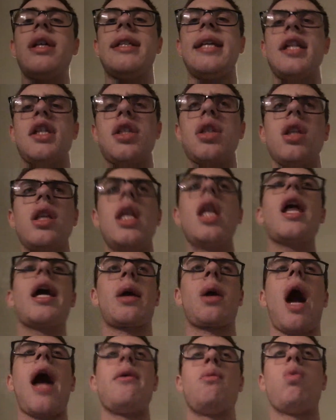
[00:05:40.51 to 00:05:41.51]
essentially
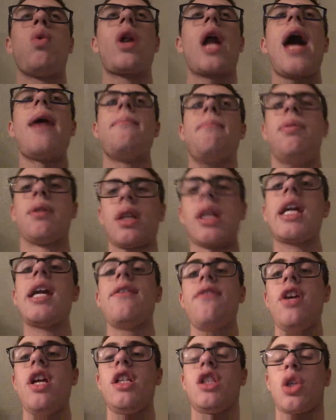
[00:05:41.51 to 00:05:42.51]
like I, what I
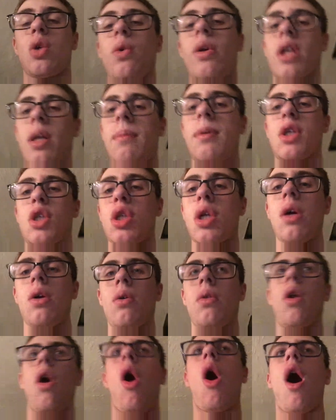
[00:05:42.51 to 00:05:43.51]
believe is going to be
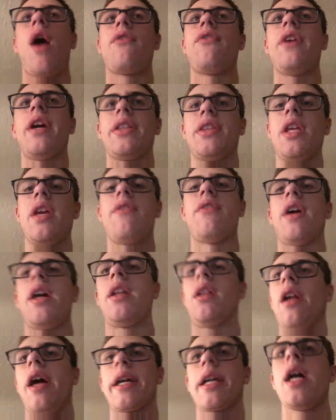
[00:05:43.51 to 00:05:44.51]
shown off at the
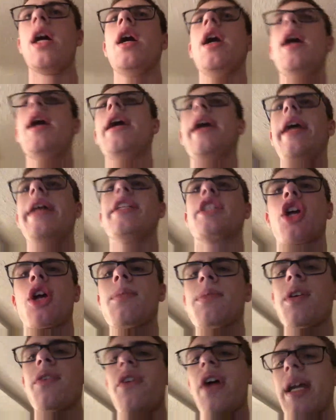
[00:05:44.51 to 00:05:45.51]
event. Like in
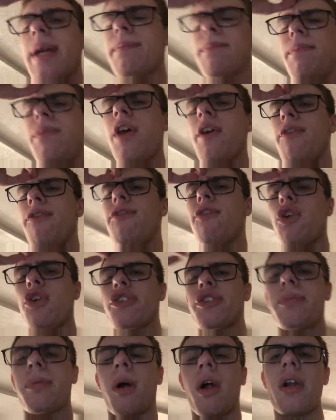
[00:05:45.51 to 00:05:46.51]
terms of like the
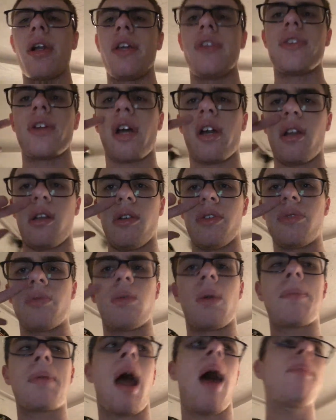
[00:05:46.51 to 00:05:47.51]
first party titles,
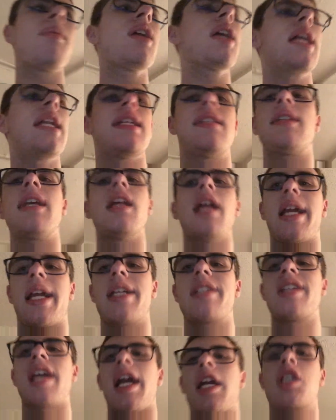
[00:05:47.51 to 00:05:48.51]
we're probably going to see like
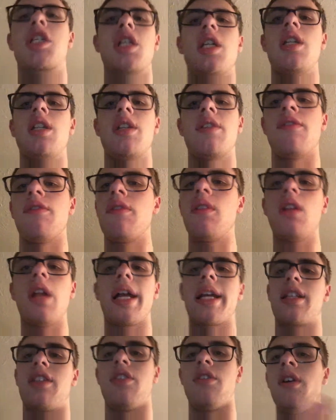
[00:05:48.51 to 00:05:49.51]
a section to,
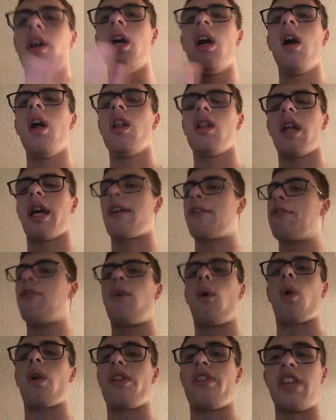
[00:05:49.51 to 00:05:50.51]
like to, like
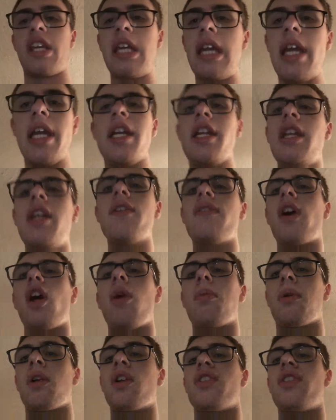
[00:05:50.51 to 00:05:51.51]
for the indie
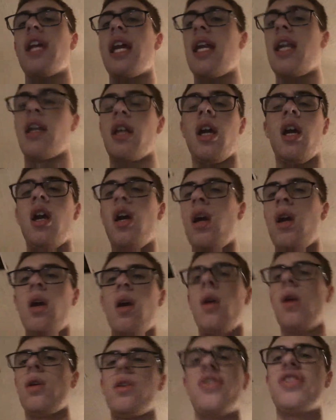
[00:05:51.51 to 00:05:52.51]
developers and
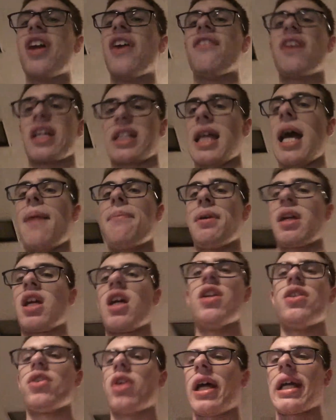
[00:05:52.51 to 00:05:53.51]
stuff like that
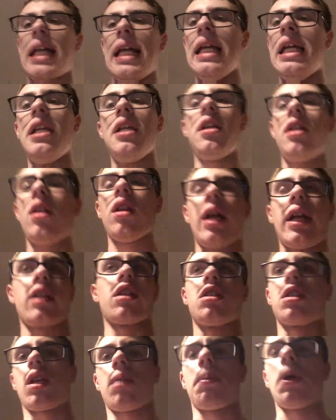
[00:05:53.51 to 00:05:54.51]
because like in like
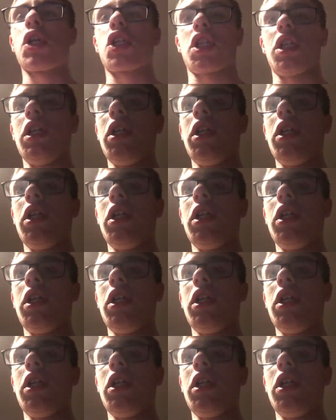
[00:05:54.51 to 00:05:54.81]
there's a bunch of